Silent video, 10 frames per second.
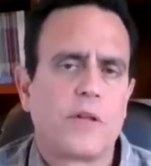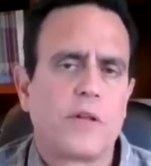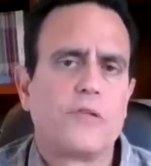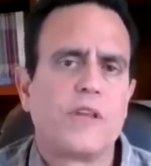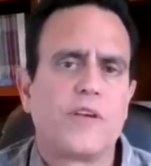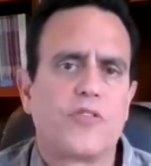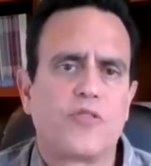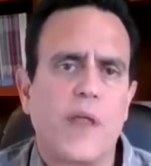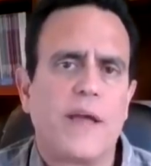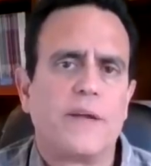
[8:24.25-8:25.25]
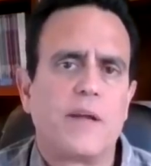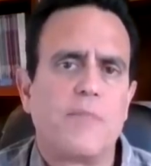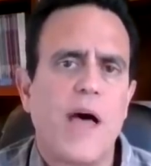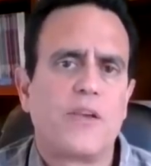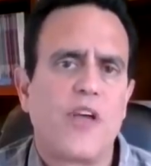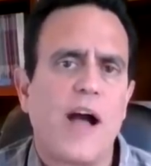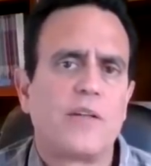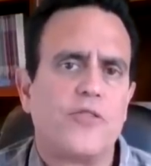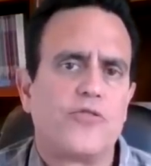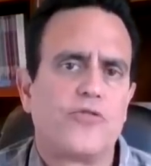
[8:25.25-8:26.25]
clearly explained, and I'm not
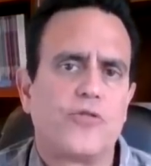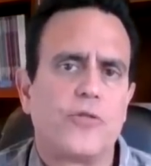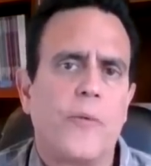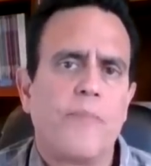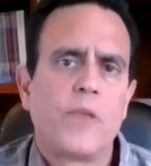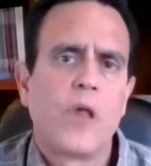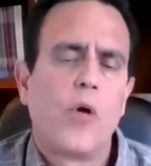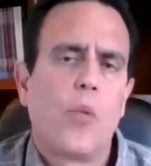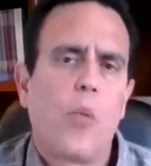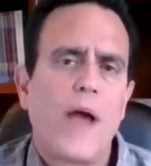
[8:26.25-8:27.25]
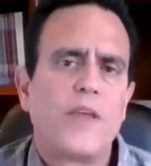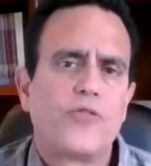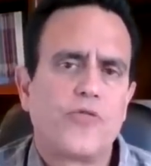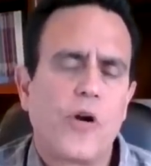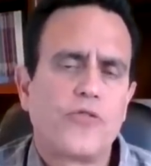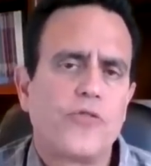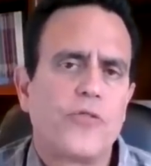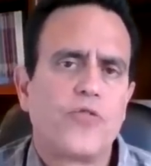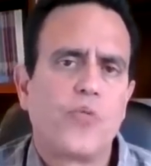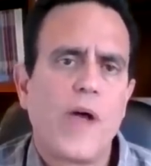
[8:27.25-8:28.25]
exactly sure why they structure it
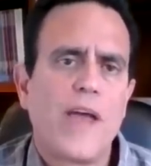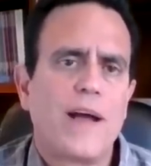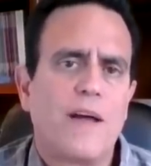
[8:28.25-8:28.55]
this way.